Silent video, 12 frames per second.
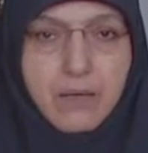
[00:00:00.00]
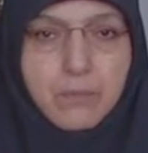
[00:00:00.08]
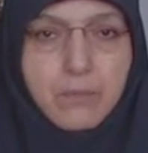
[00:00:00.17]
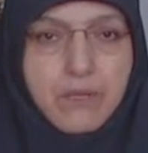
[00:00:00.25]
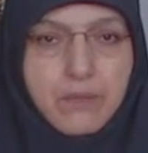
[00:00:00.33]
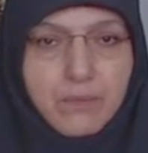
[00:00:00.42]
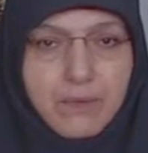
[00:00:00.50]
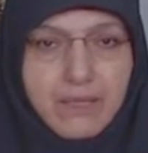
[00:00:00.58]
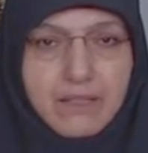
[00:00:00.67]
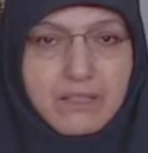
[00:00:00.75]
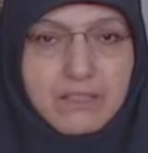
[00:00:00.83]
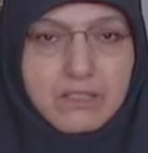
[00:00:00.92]

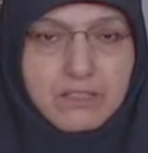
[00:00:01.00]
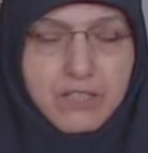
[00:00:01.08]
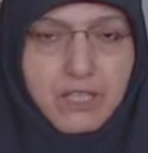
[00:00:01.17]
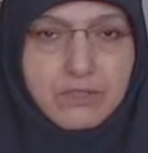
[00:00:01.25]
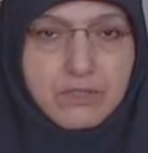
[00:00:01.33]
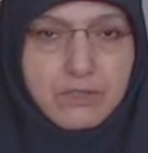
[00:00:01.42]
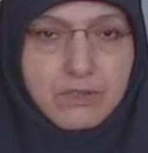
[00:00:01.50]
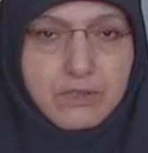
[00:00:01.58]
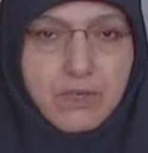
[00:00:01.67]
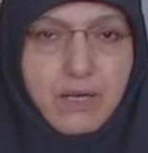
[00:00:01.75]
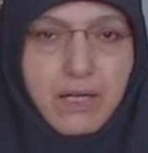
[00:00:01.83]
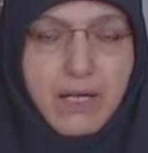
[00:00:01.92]
between the Creator
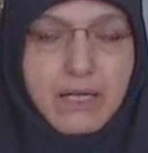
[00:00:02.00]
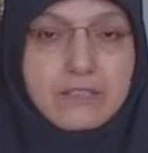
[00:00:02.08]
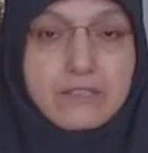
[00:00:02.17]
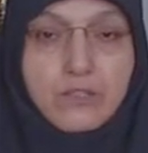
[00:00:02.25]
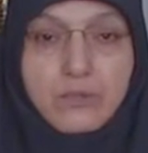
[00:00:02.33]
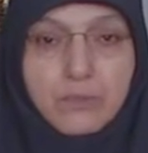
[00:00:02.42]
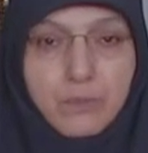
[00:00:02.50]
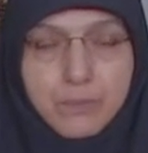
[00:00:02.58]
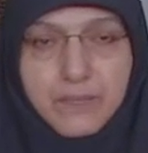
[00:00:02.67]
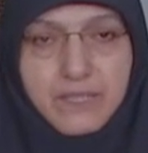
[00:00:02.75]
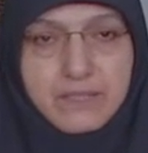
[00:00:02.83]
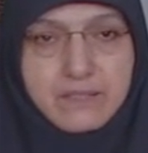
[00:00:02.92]
and the human
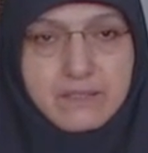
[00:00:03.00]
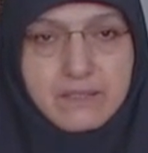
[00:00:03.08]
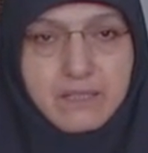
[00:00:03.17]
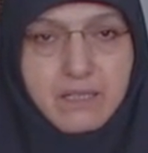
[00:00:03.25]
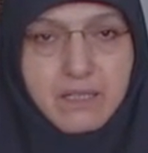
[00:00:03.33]
beings,